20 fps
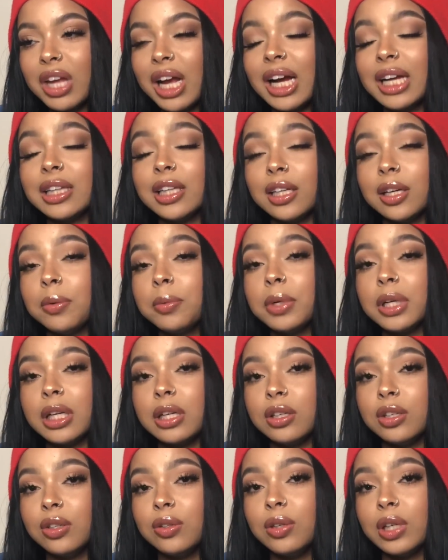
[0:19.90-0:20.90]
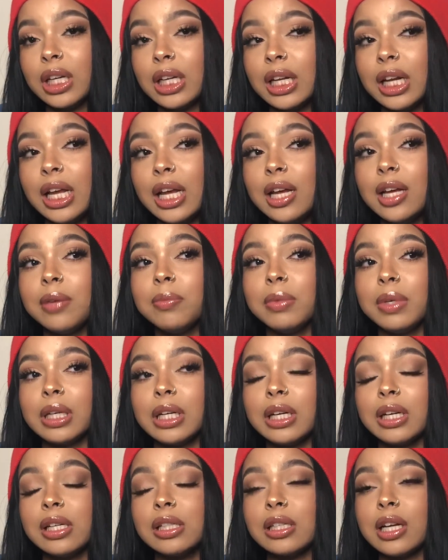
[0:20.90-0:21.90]
I think I'm gonna do it
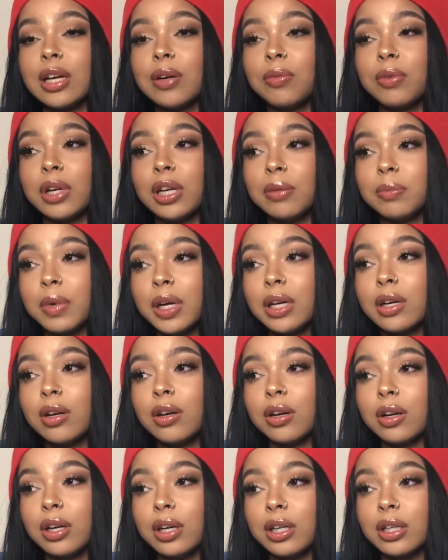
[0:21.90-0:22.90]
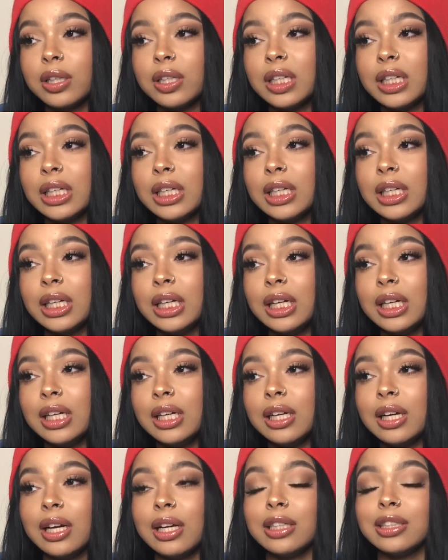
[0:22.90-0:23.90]
because I went in my car,
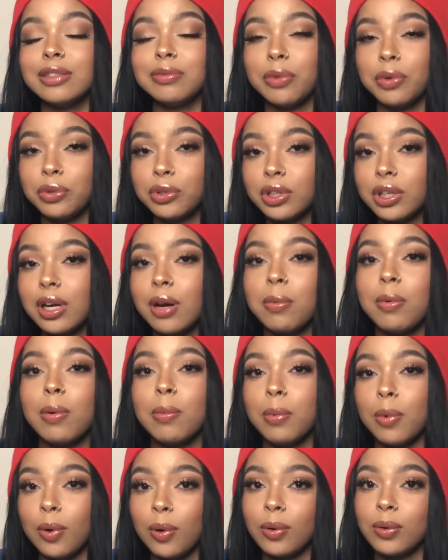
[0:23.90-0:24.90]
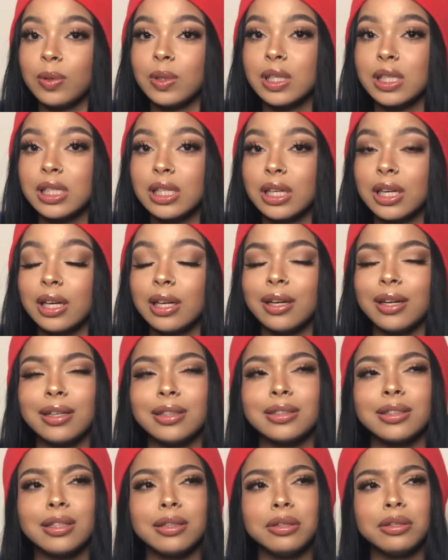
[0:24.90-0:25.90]
I smoked a couple bowls, and I
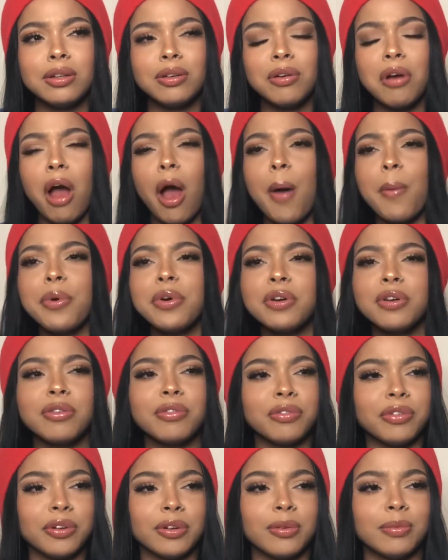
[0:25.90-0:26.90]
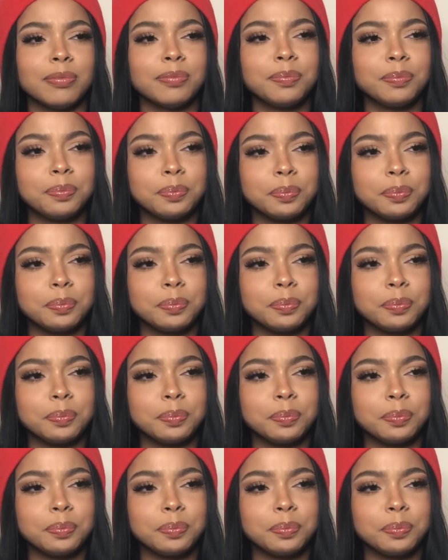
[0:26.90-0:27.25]
said, you know what, I'm gonna film